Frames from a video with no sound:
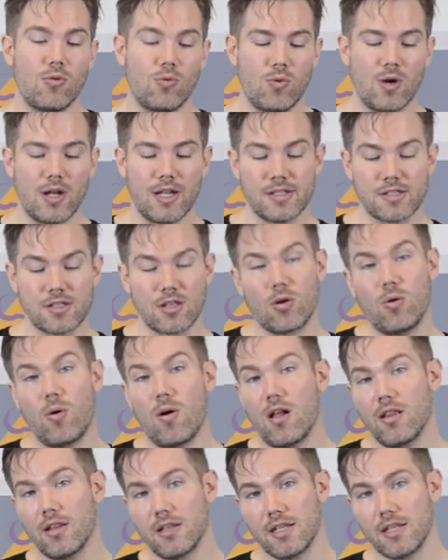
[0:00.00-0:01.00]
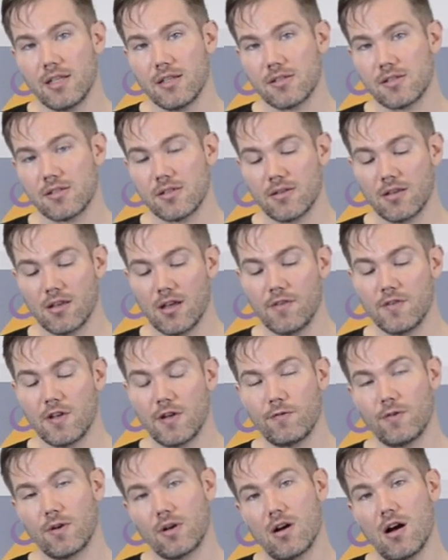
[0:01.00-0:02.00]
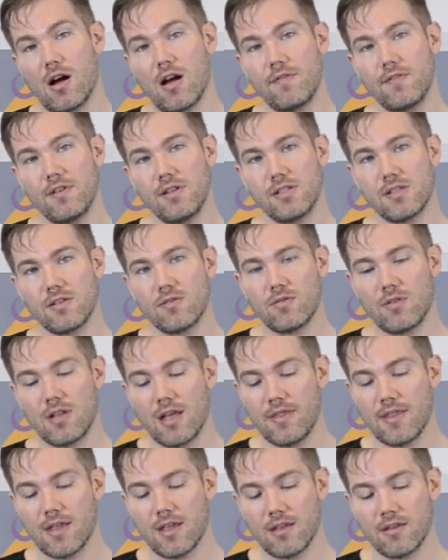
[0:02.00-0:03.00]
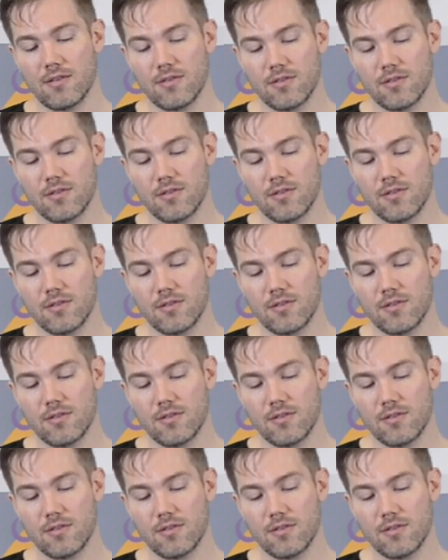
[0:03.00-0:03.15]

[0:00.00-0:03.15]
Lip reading: what is the qualities of different coffees and the